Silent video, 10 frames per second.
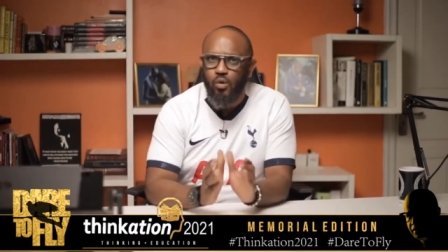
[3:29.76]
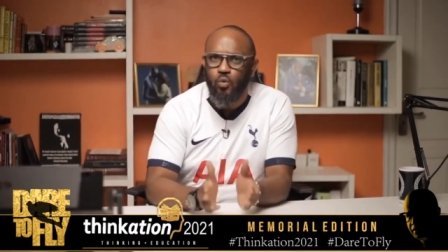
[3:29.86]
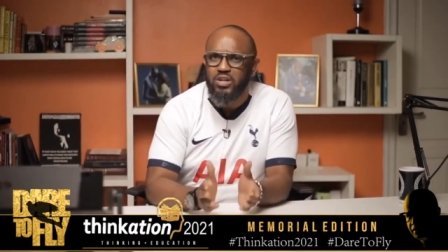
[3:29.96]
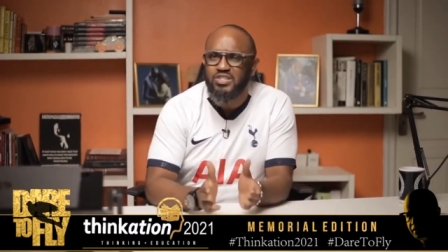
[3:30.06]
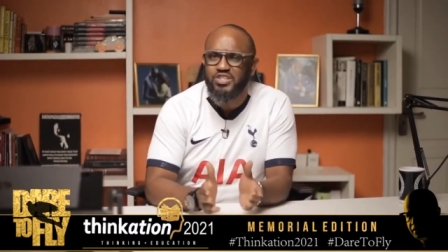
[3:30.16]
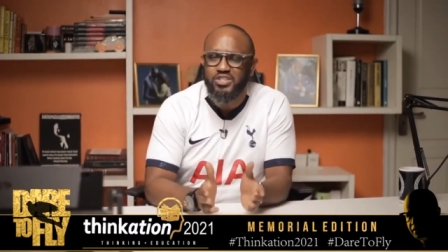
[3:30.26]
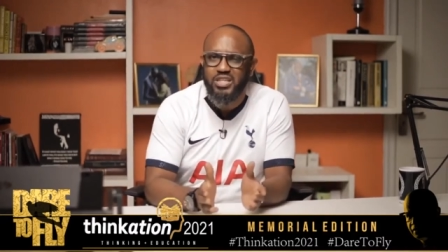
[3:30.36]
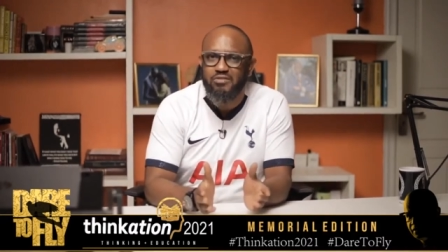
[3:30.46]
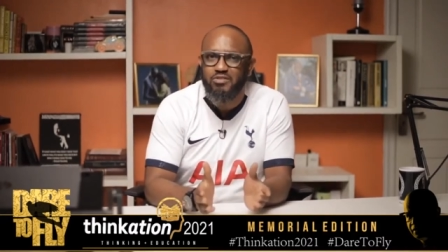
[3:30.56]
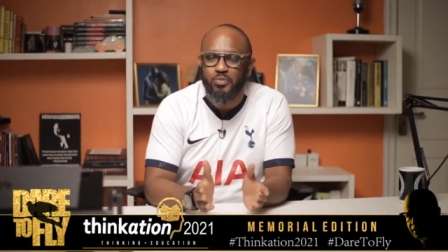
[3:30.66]
What is
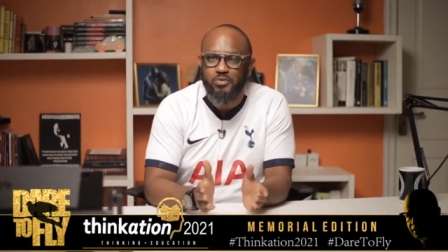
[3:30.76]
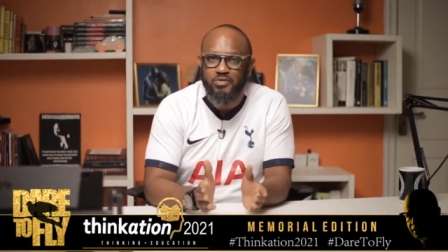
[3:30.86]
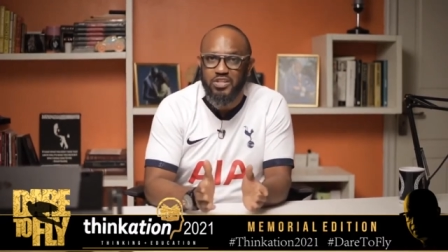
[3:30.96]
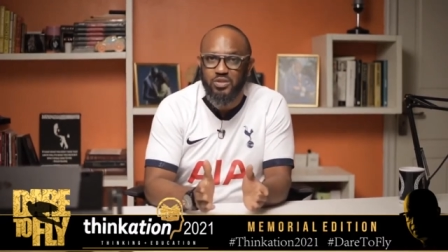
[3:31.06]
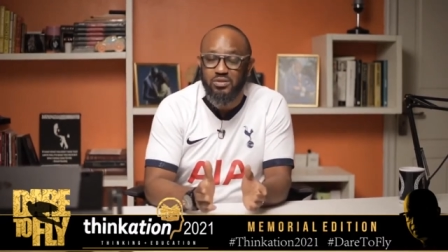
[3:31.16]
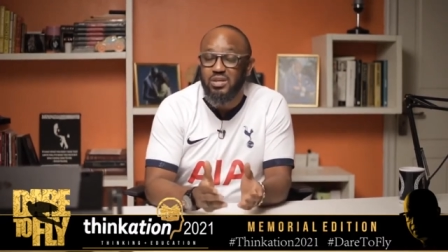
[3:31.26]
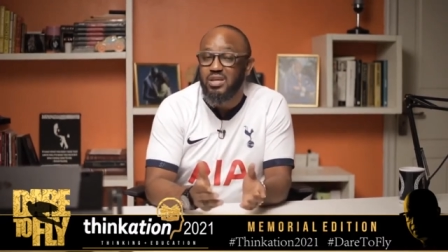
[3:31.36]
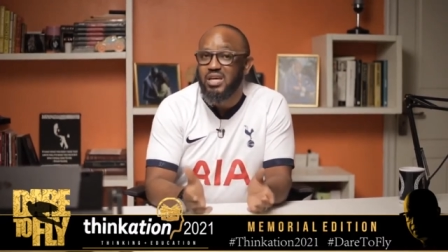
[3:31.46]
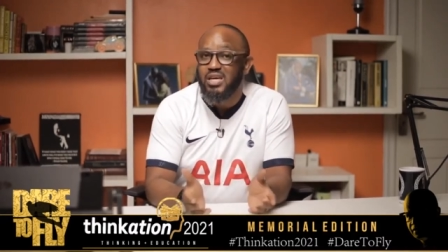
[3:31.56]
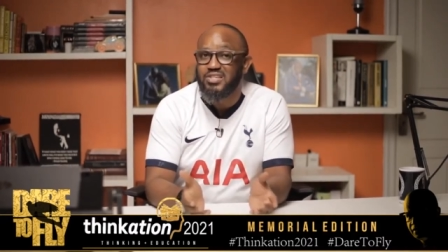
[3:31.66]
David's profession?
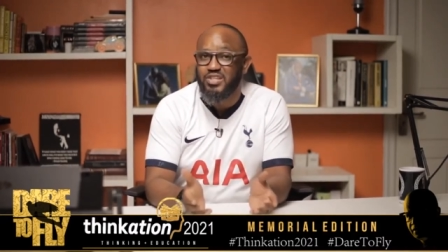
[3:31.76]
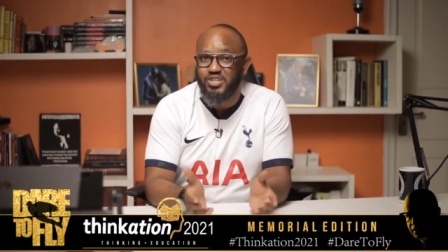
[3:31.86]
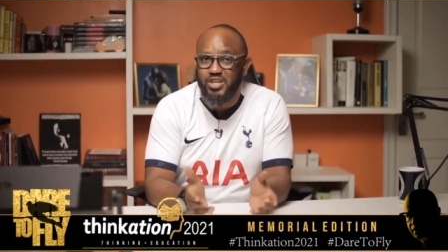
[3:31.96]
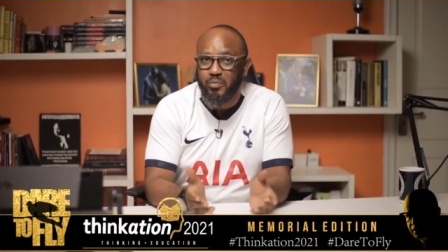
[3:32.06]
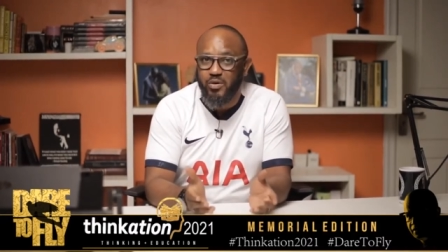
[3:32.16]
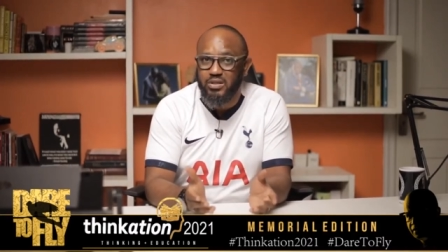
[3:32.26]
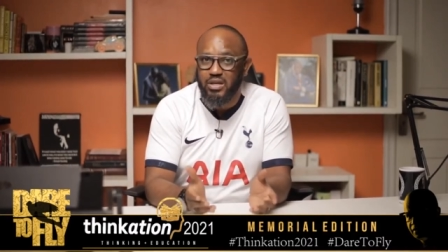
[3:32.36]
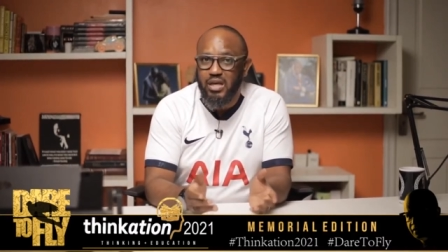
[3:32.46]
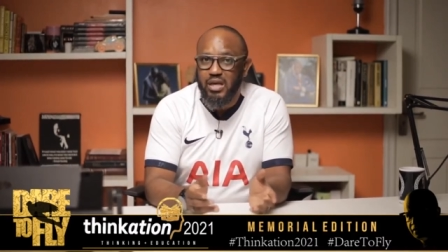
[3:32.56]
He's a shepherd.